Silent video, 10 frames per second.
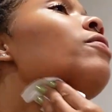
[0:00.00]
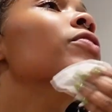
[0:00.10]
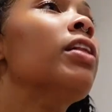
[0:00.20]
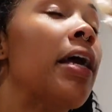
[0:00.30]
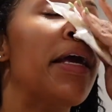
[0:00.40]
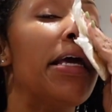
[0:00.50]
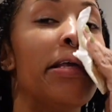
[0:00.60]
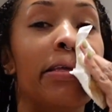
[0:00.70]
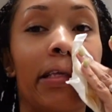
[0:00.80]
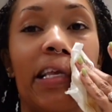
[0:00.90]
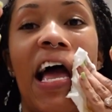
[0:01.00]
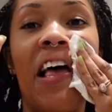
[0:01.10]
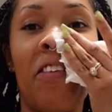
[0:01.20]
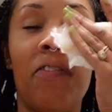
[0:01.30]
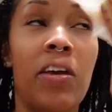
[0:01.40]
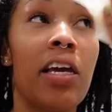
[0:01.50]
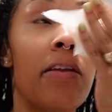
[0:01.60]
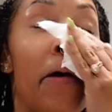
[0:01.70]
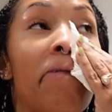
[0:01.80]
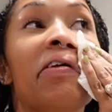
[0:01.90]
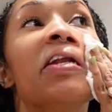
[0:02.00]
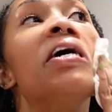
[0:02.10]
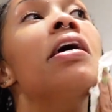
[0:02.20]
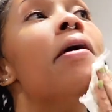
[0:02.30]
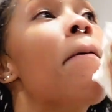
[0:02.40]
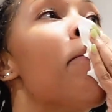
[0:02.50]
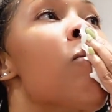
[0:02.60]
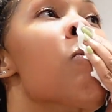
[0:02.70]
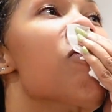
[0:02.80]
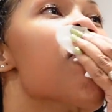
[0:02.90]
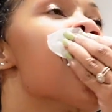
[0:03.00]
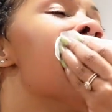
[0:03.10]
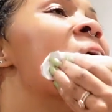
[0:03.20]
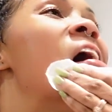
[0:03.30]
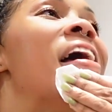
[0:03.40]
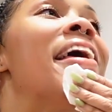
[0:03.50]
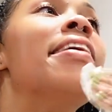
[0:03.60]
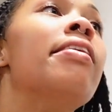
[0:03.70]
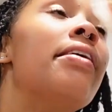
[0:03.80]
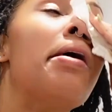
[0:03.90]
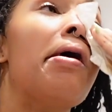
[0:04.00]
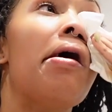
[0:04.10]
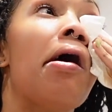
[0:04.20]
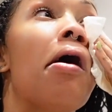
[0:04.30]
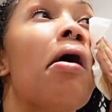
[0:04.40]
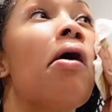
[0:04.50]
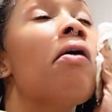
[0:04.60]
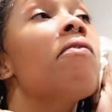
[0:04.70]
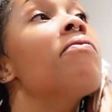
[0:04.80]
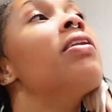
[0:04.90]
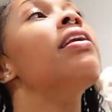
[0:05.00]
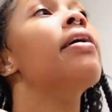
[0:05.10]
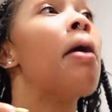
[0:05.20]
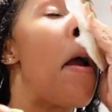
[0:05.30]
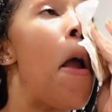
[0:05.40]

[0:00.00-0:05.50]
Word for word: for like his last feed of the night. So hopefully